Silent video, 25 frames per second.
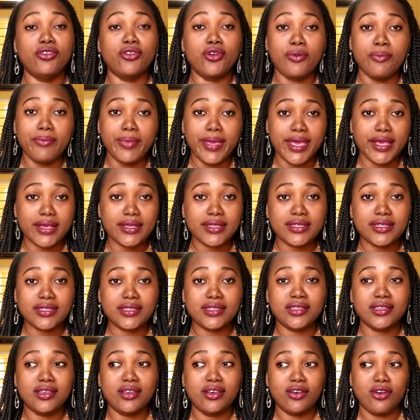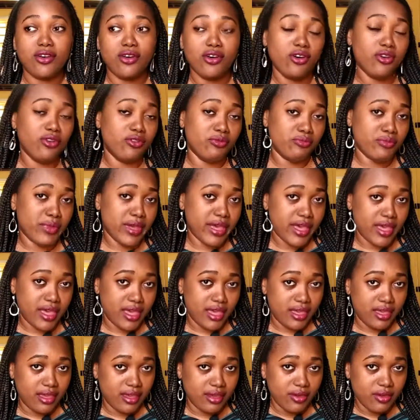mix on my
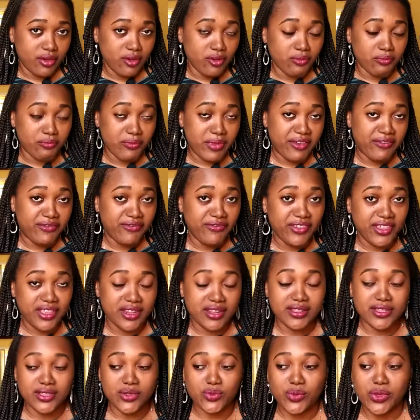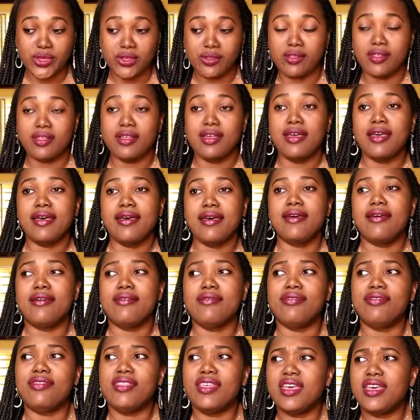feed as well.
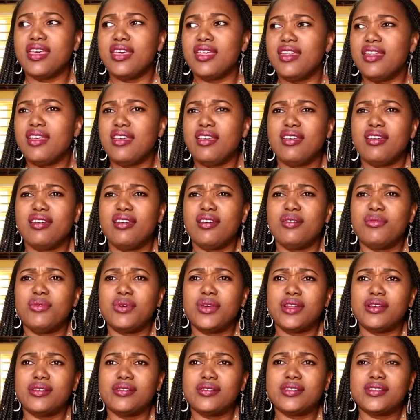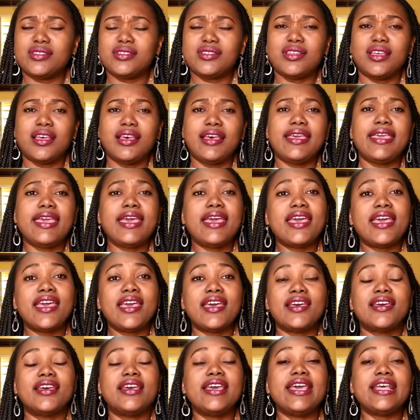Then what else? Yeah,
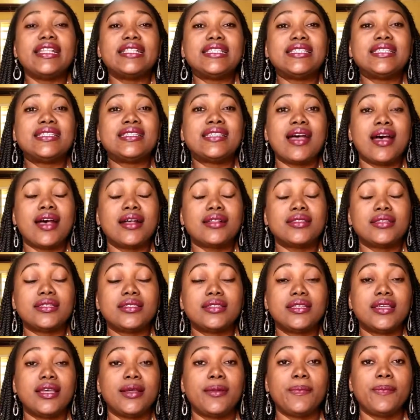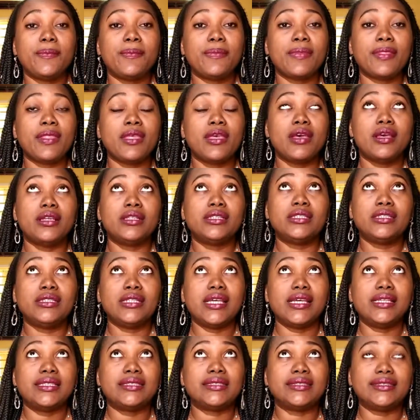it starts
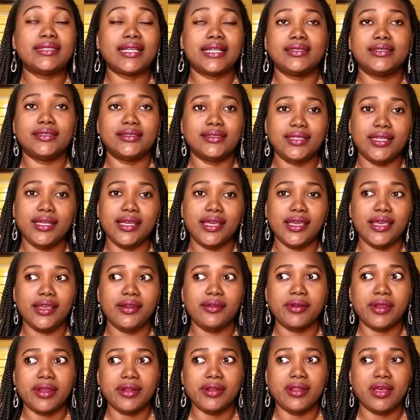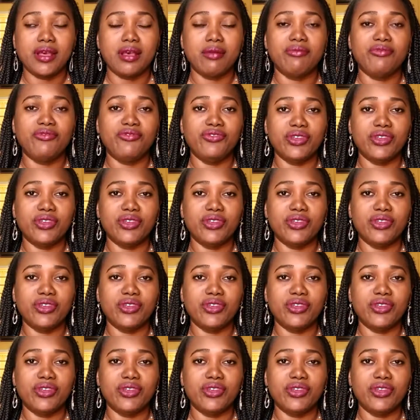today. Is Saturday here right now.